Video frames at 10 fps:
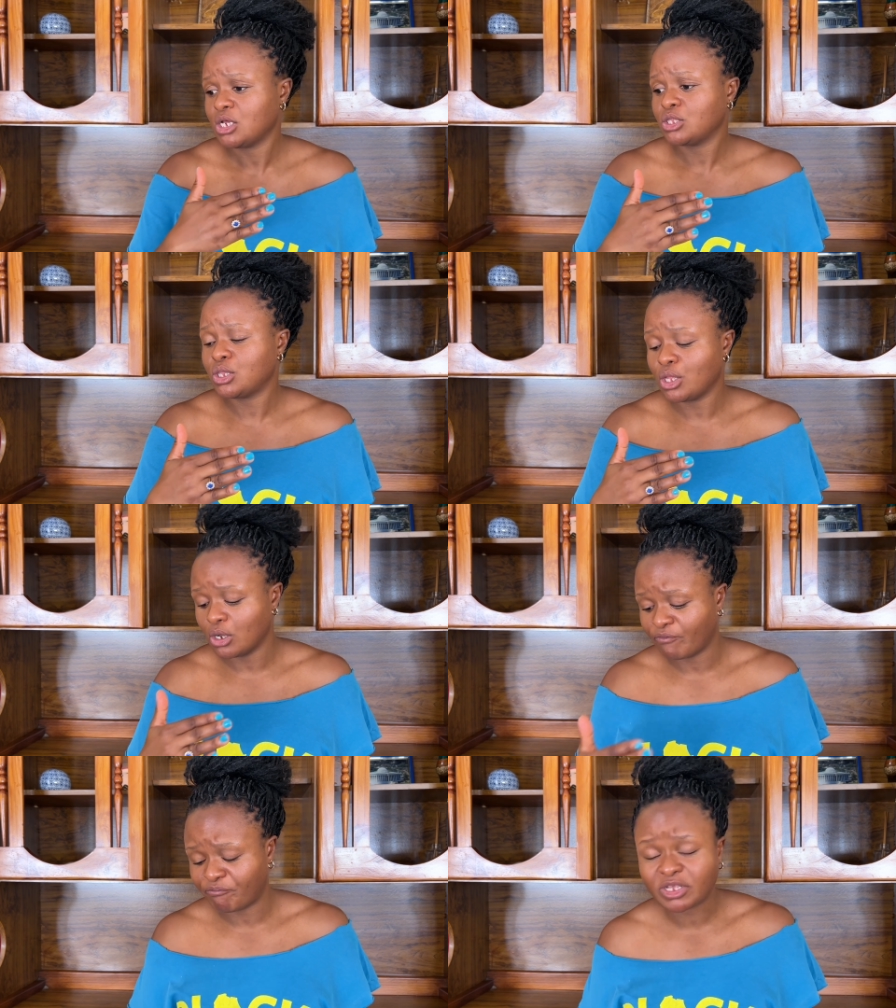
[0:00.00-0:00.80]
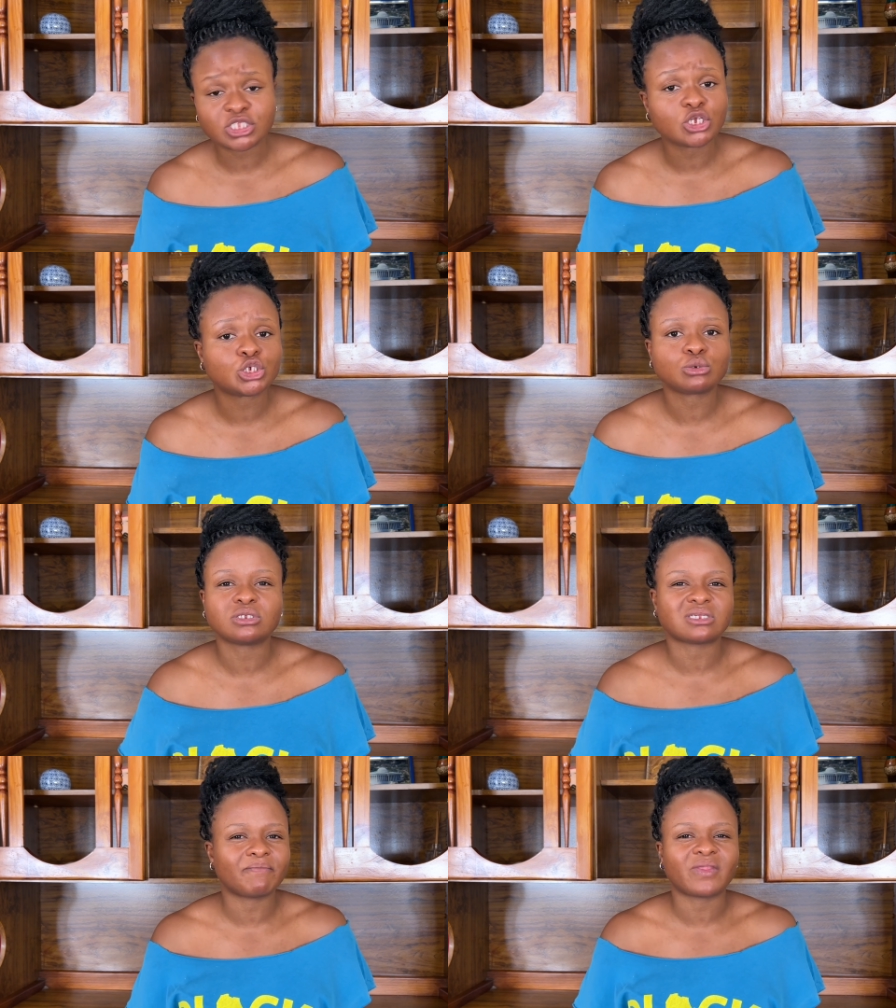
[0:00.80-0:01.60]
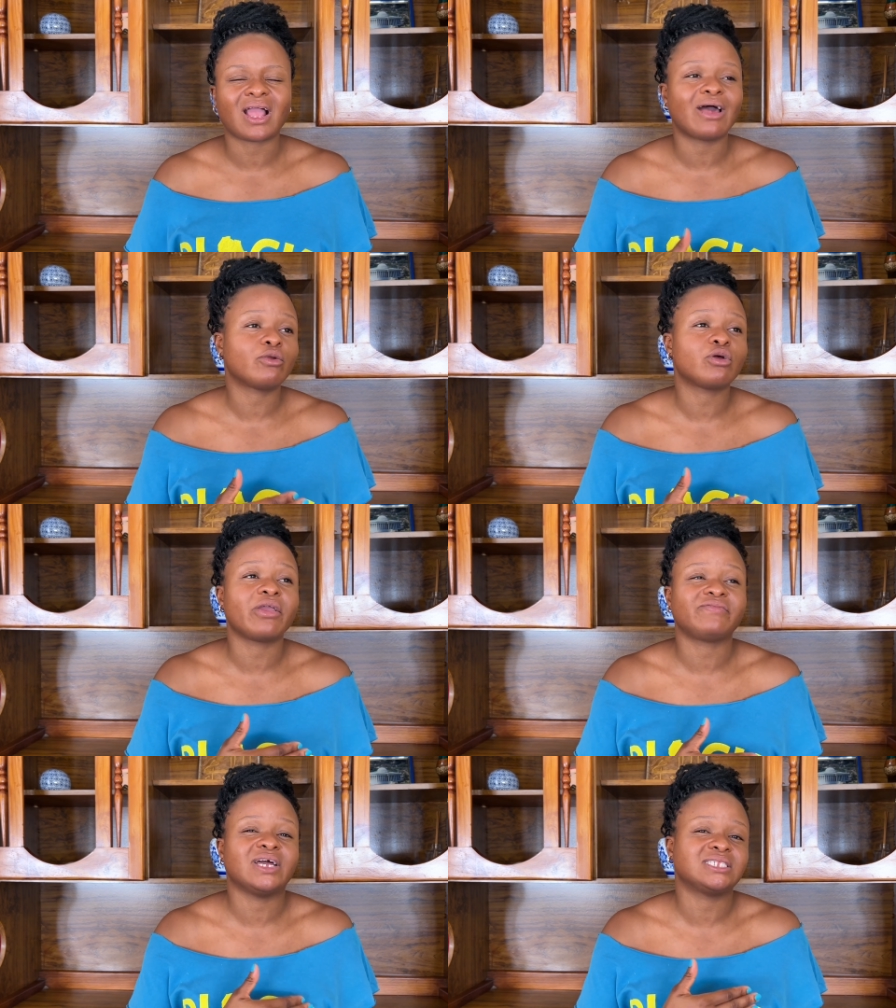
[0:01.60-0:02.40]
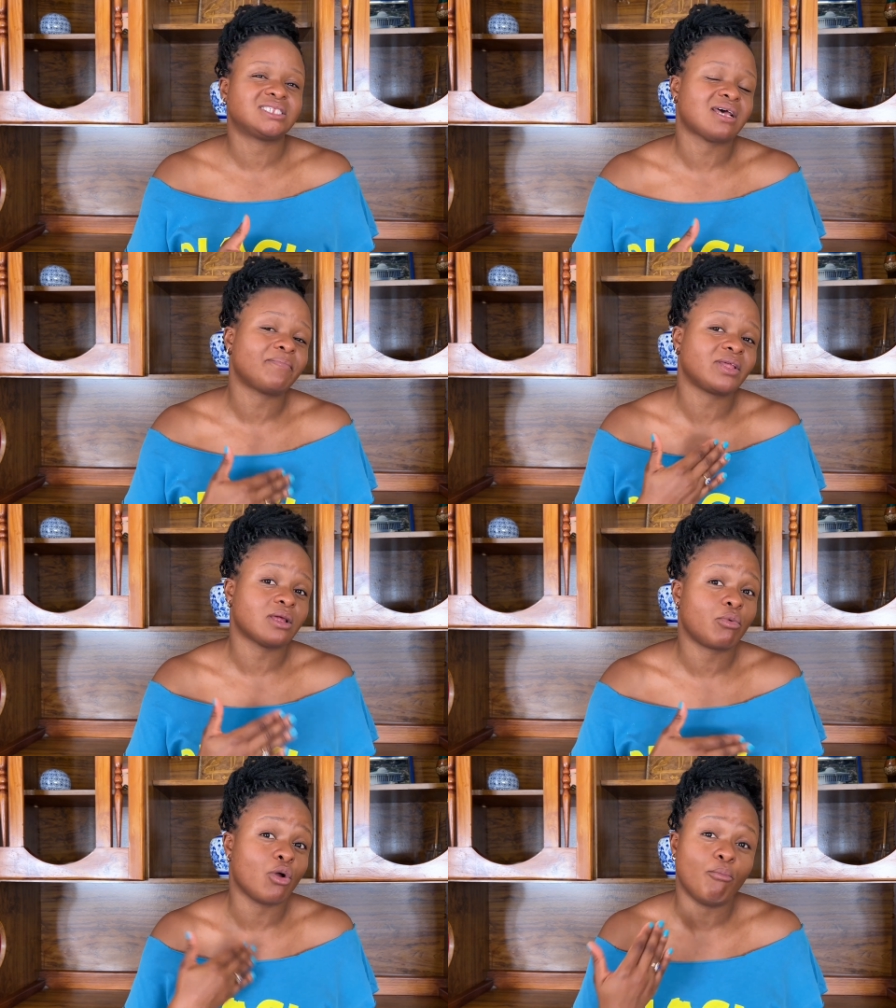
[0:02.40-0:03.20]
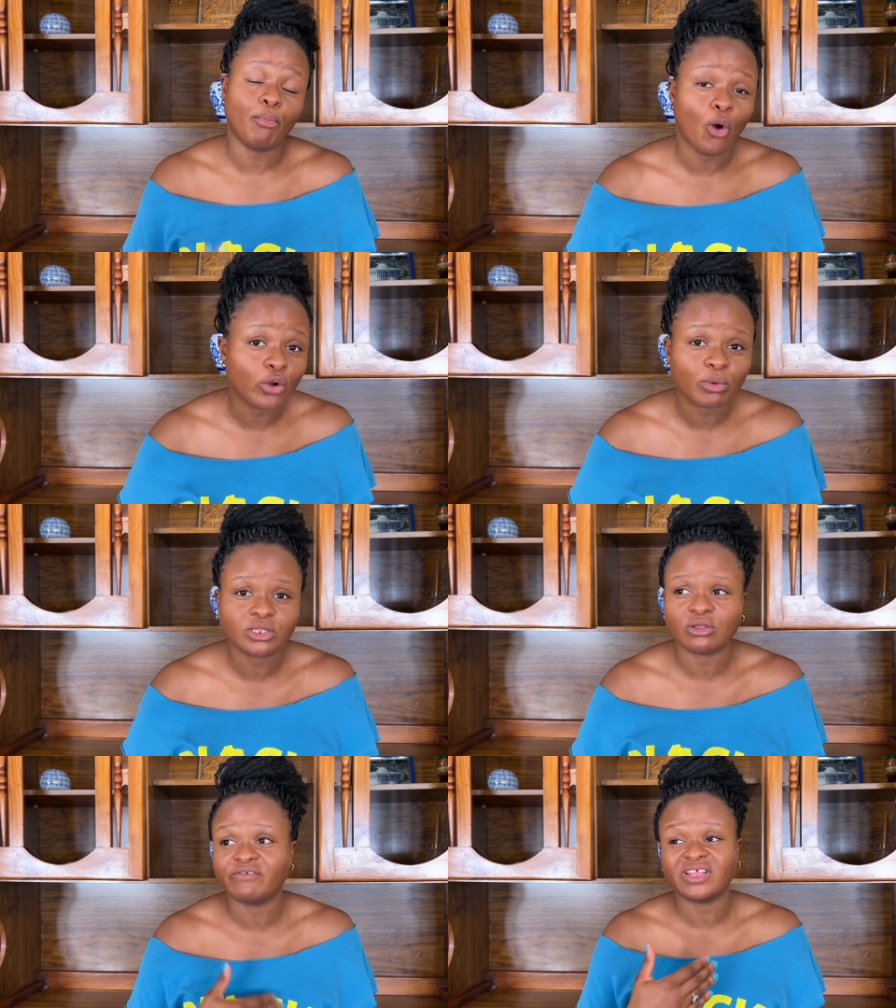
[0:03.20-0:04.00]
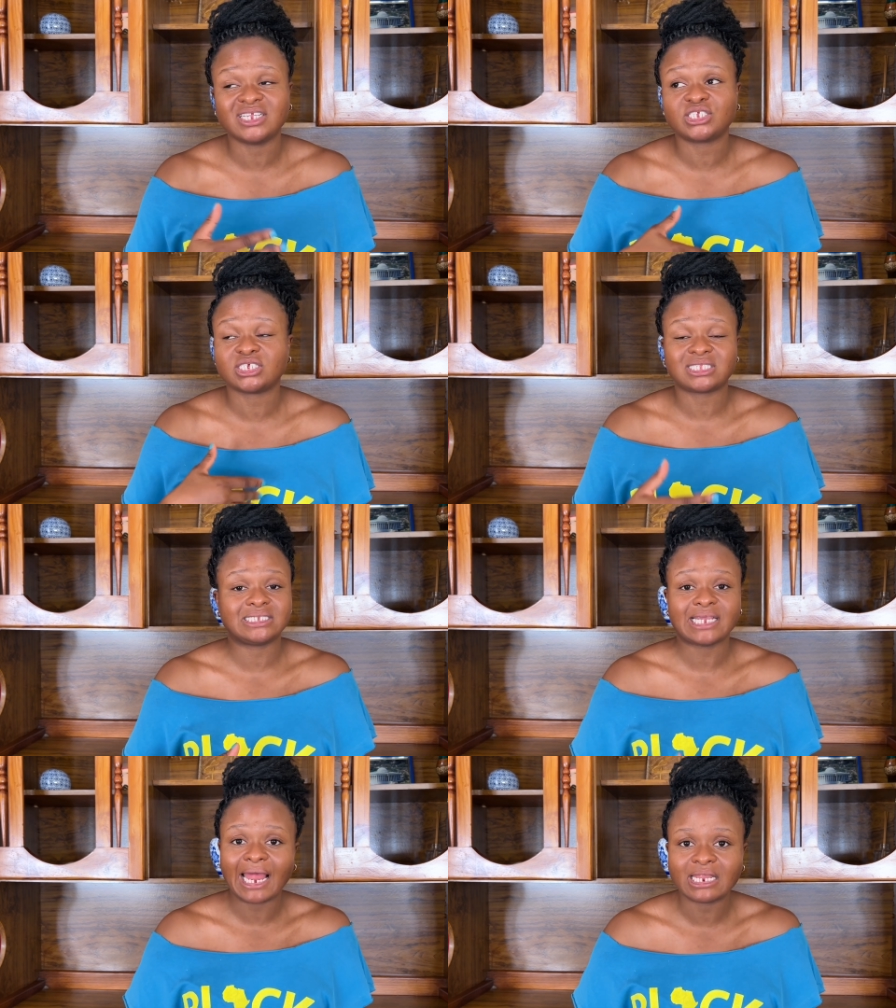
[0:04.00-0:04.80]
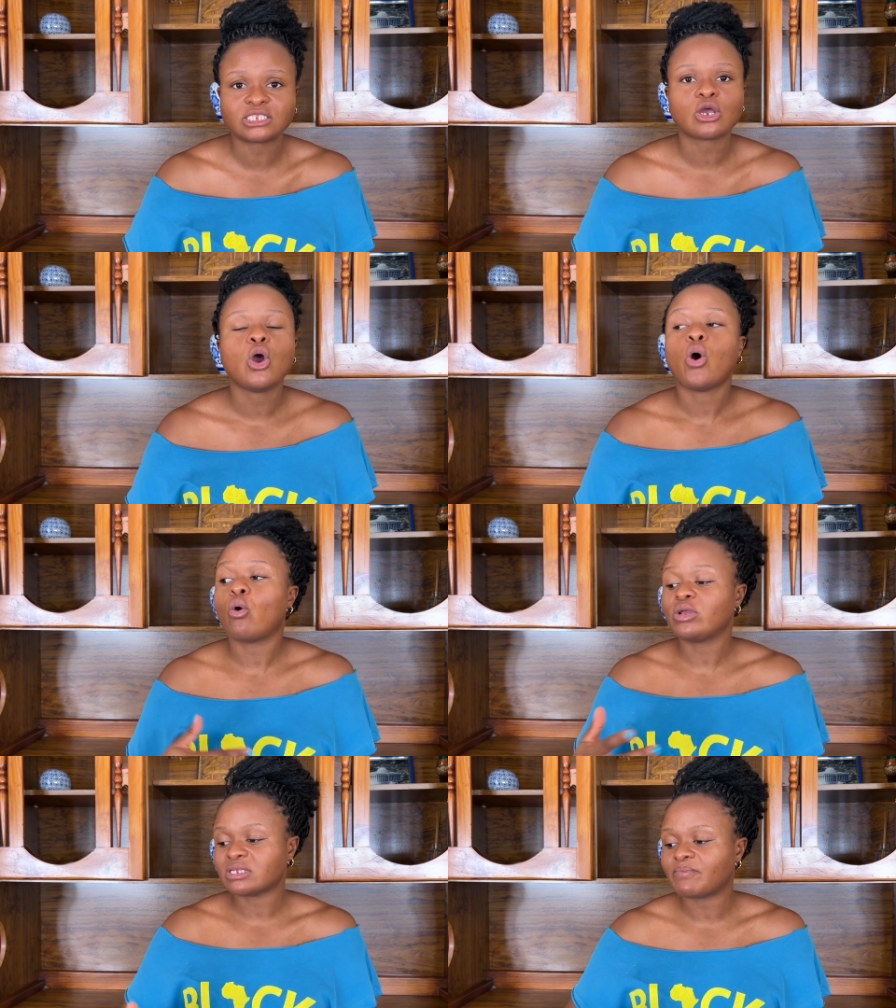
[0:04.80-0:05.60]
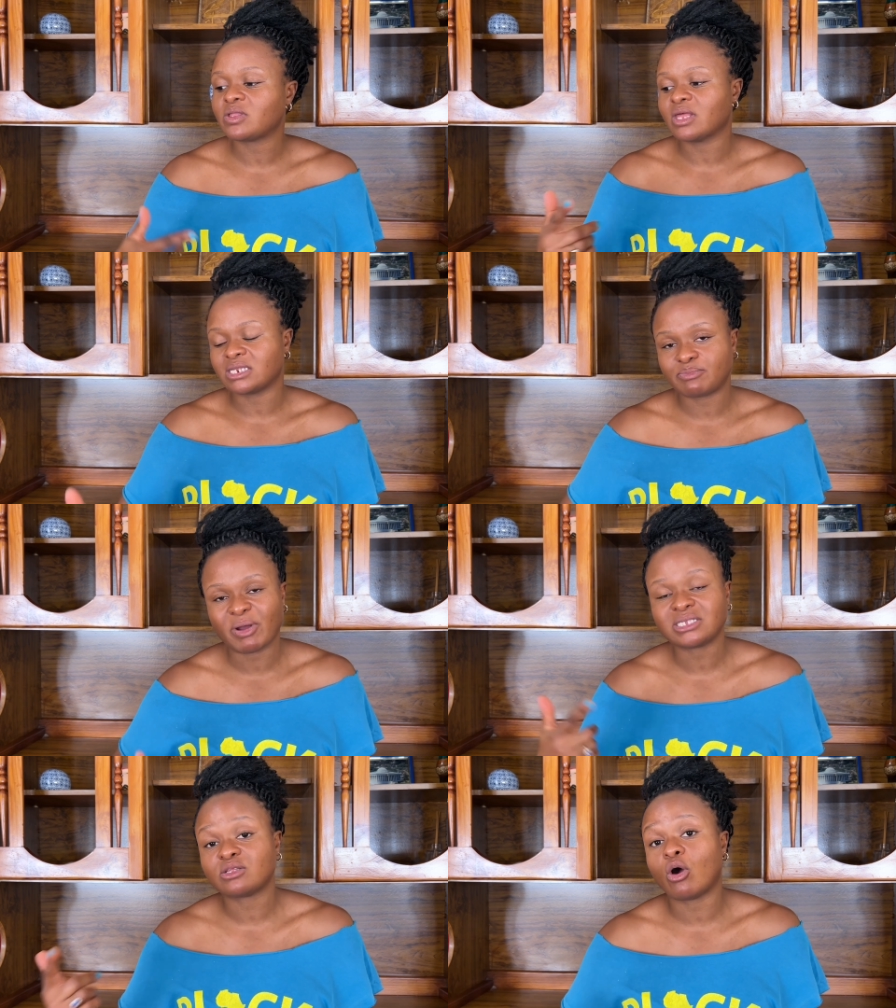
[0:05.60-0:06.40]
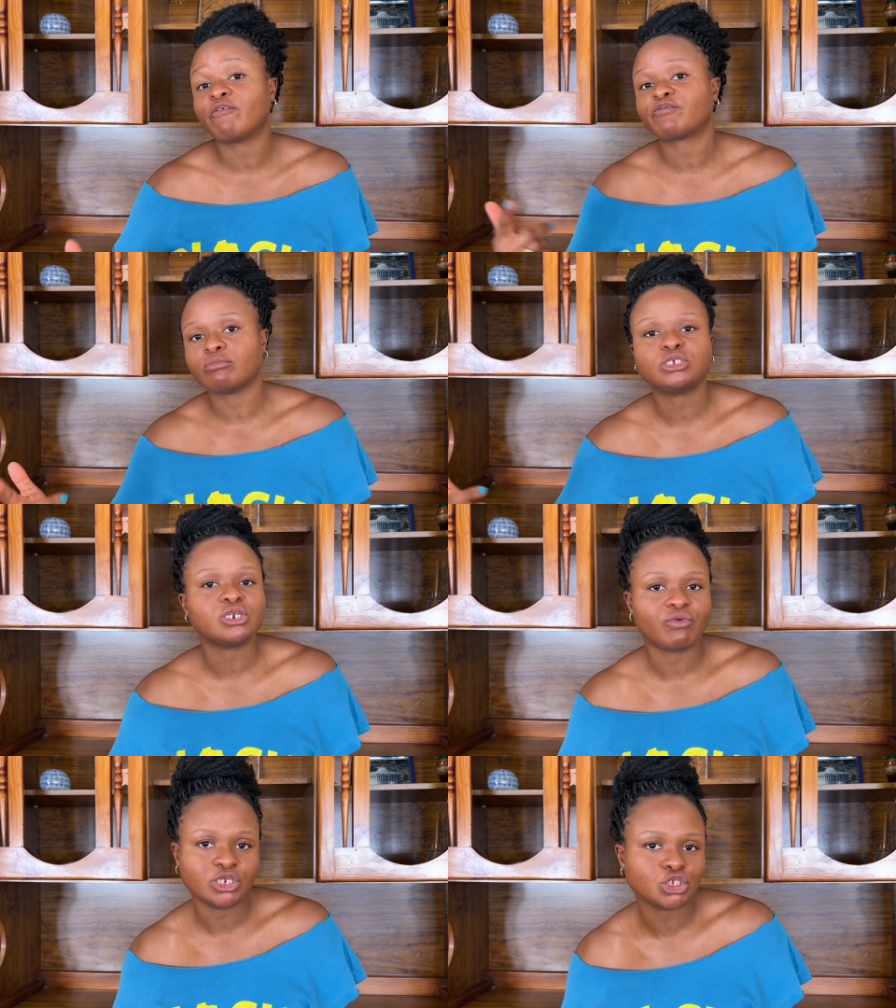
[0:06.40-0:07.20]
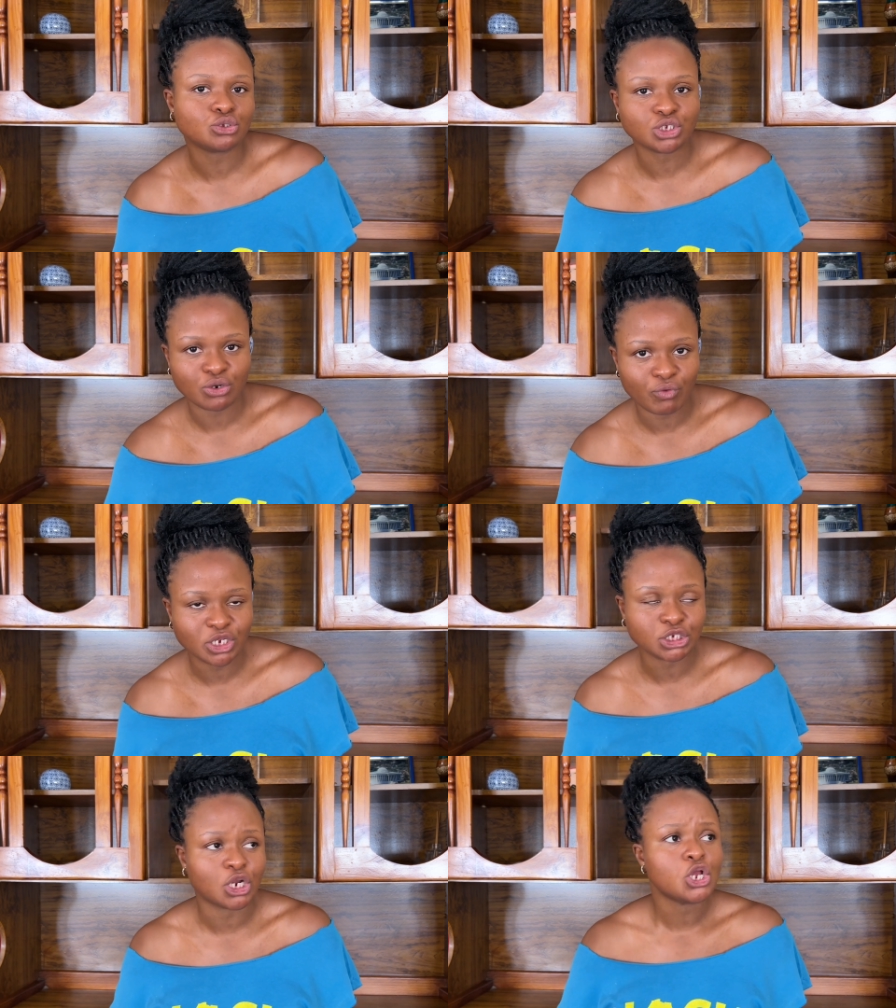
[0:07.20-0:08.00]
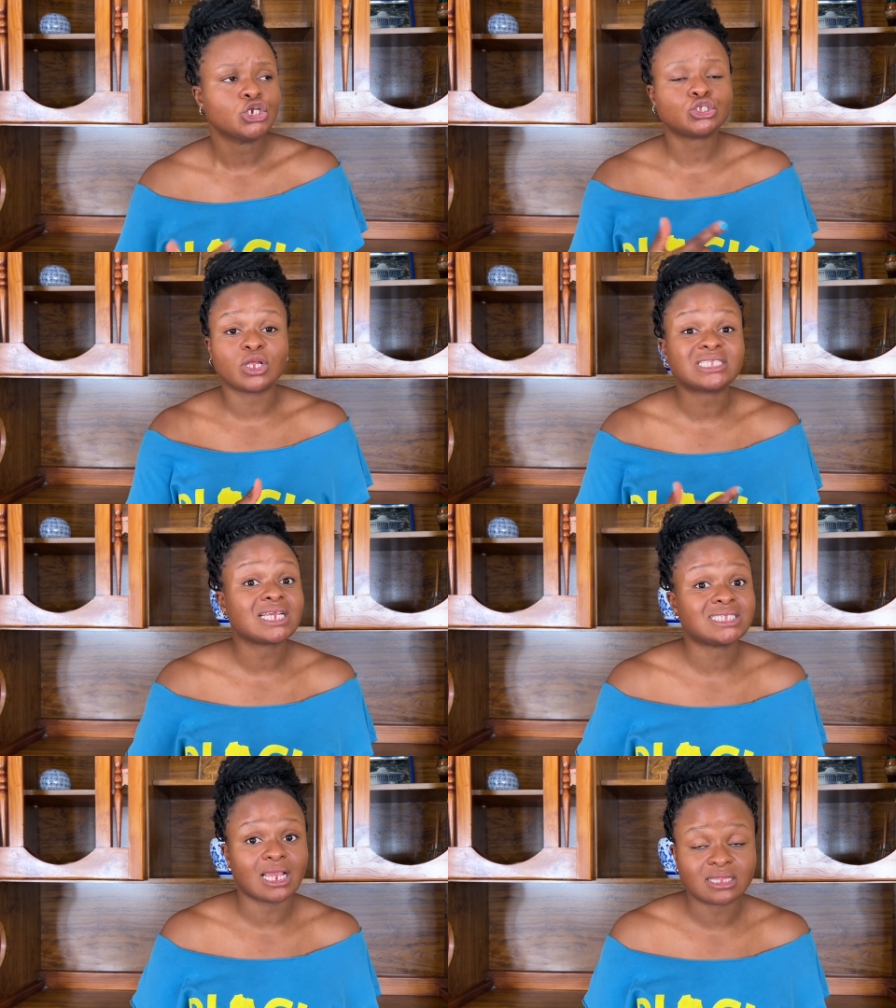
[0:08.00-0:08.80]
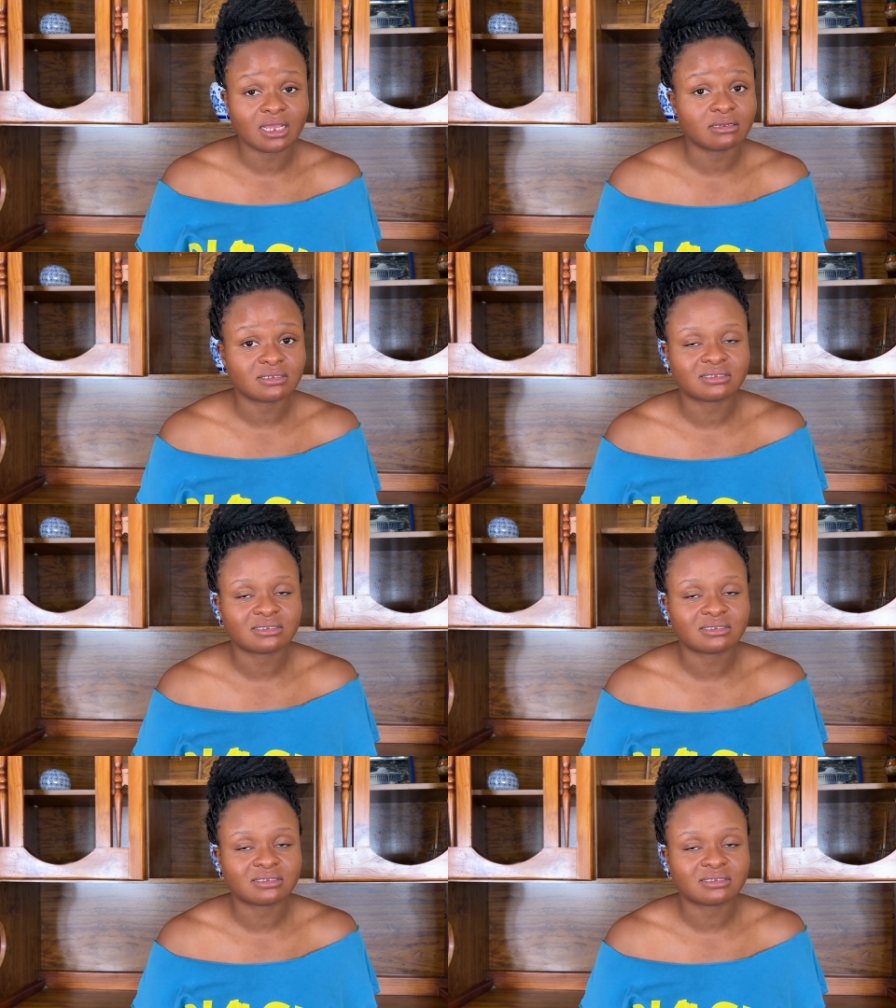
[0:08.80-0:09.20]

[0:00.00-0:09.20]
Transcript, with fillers: they are fixing shoes or something. I don't know if that's something that we are born with, or if that's just a talent, or is something that is passed on from generation to generation. So that's the exact thing.